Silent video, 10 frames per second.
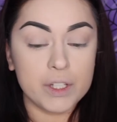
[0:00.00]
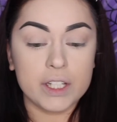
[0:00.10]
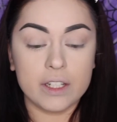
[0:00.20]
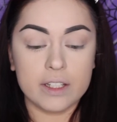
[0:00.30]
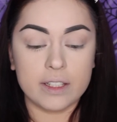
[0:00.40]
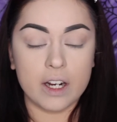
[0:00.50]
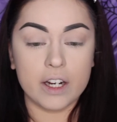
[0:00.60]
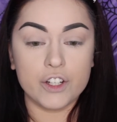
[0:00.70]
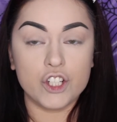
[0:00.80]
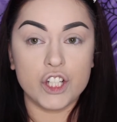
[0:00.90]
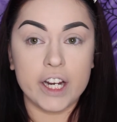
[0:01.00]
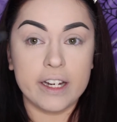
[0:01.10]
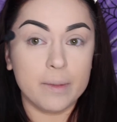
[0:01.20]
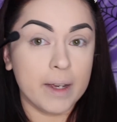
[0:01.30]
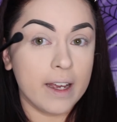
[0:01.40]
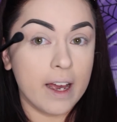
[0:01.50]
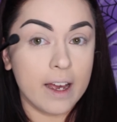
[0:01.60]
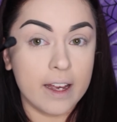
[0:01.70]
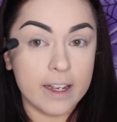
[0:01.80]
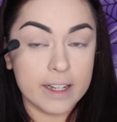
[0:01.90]
just gonna start shading my
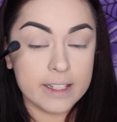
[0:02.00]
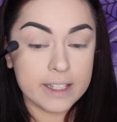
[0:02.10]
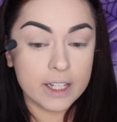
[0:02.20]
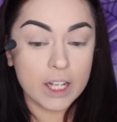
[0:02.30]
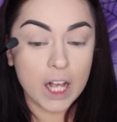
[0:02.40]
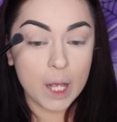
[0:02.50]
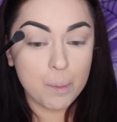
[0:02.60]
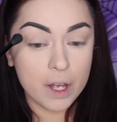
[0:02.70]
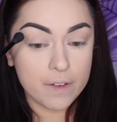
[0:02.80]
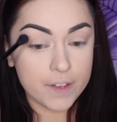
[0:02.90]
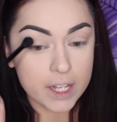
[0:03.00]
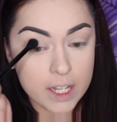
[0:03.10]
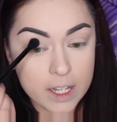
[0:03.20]
eyes above it,